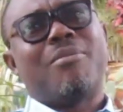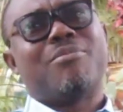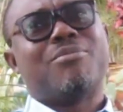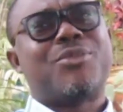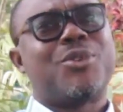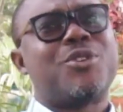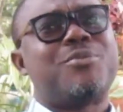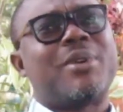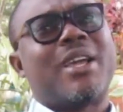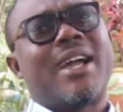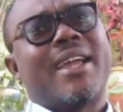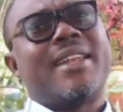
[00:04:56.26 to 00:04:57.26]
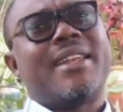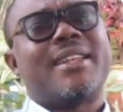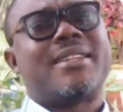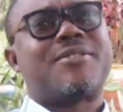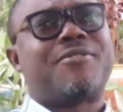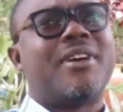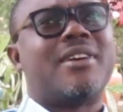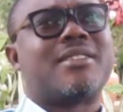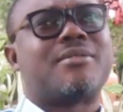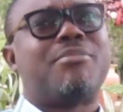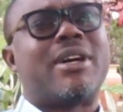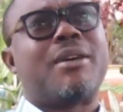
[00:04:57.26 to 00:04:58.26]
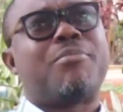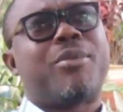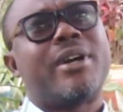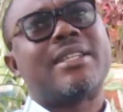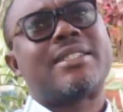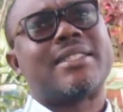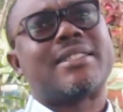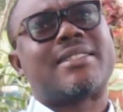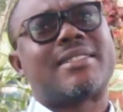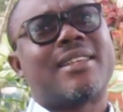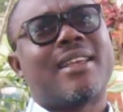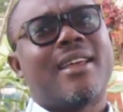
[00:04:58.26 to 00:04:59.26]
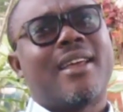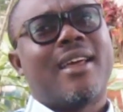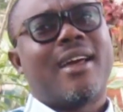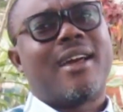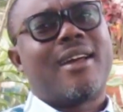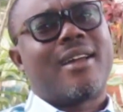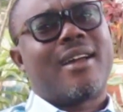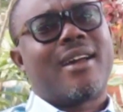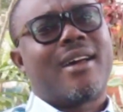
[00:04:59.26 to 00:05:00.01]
those behind it felt, but the point is, I